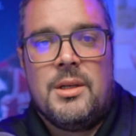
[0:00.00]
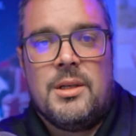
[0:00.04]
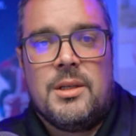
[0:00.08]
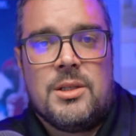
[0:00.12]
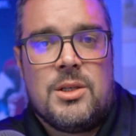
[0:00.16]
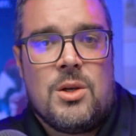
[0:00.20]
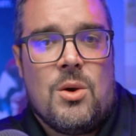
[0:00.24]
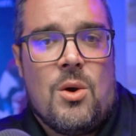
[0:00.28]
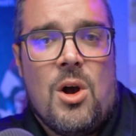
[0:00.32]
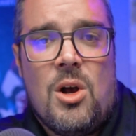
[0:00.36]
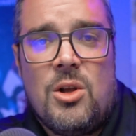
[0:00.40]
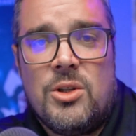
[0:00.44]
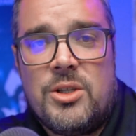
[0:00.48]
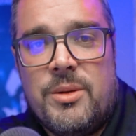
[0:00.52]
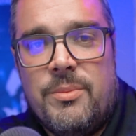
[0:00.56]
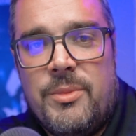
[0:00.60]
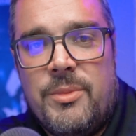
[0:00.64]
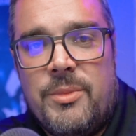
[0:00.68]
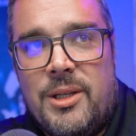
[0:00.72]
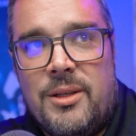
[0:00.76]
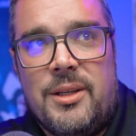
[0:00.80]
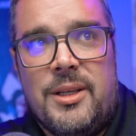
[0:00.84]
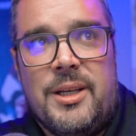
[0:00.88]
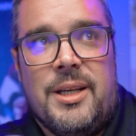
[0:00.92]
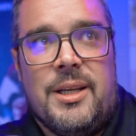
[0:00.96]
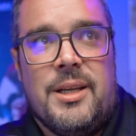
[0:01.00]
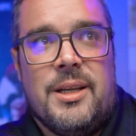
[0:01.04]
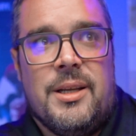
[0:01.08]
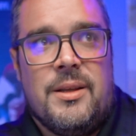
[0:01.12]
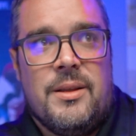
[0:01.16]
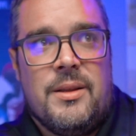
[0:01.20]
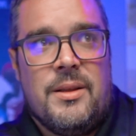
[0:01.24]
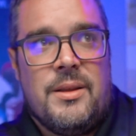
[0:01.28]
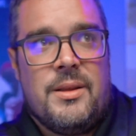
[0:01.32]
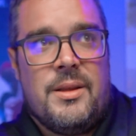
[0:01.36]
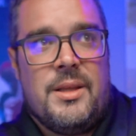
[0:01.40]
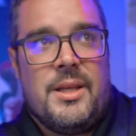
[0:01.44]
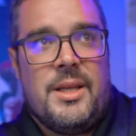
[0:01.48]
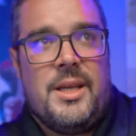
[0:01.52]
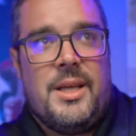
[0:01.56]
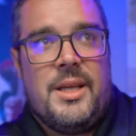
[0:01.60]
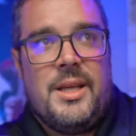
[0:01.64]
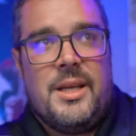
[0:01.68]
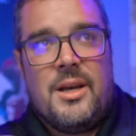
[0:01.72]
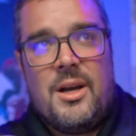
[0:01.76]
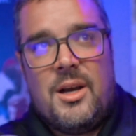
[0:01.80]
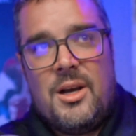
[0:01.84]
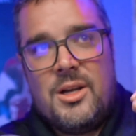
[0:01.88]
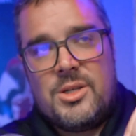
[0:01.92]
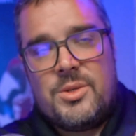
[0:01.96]
So ultimately,
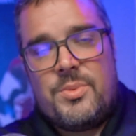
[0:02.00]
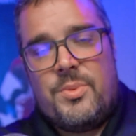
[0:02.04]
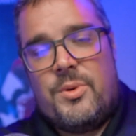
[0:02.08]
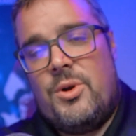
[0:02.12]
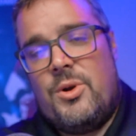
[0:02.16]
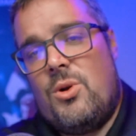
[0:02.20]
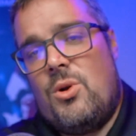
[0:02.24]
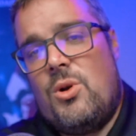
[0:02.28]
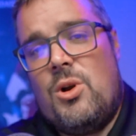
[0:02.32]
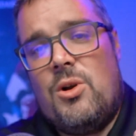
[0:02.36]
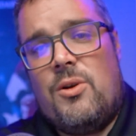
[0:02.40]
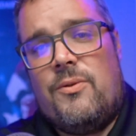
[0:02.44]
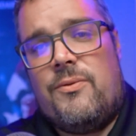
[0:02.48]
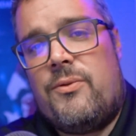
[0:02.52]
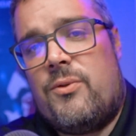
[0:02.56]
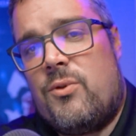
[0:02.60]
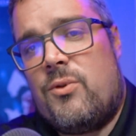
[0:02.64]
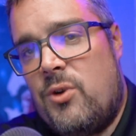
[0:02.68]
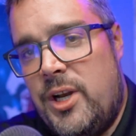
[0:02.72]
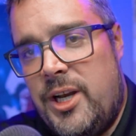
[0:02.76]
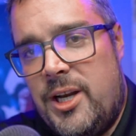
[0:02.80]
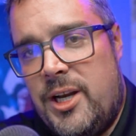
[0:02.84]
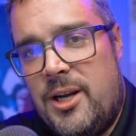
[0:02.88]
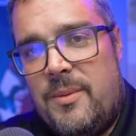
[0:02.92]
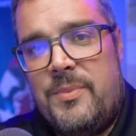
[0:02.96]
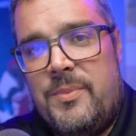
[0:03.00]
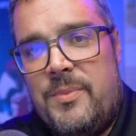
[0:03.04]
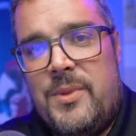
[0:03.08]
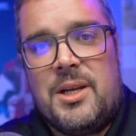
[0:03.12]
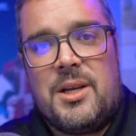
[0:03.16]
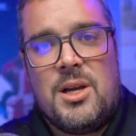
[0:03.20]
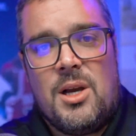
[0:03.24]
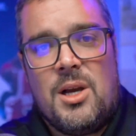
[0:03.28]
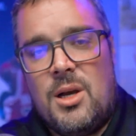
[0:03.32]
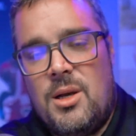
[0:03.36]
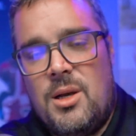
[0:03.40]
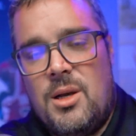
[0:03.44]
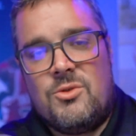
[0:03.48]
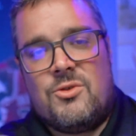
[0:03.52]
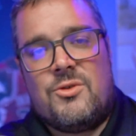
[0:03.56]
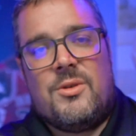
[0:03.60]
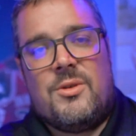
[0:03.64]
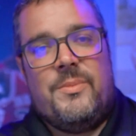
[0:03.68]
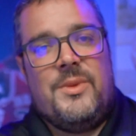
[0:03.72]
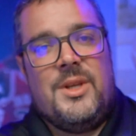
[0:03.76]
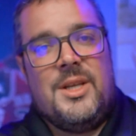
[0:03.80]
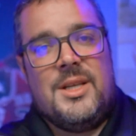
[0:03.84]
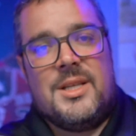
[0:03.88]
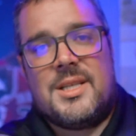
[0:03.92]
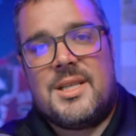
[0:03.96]
the entrepreneurial freedom that comes
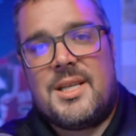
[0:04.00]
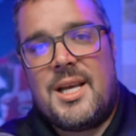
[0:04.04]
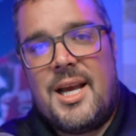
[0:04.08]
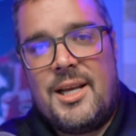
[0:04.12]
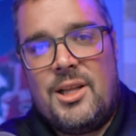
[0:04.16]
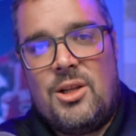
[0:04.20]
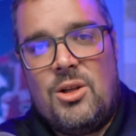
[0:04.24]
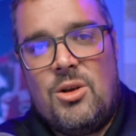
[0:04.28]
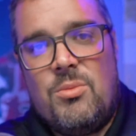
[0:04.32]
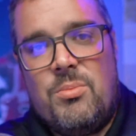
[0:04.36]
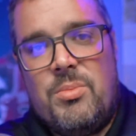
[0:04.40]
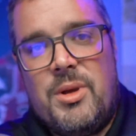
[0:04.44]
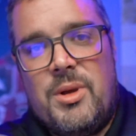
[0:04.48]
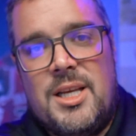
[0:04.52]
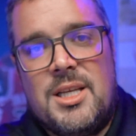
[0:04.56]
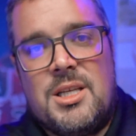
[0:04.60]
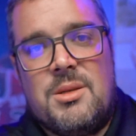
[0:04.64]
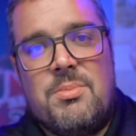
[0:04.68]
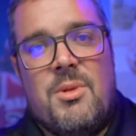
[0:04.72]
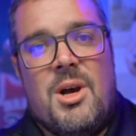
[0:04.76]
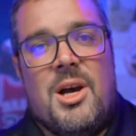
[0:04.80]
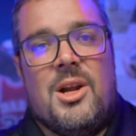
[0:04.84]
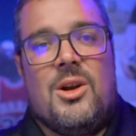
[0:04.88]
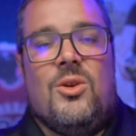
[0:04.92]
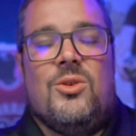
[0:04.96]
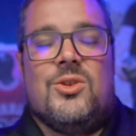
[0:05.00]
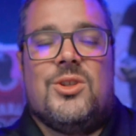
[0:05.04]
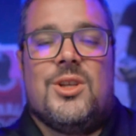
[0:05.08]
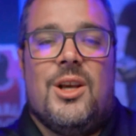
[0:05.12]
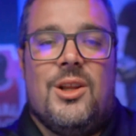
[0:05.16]
from these silo-based models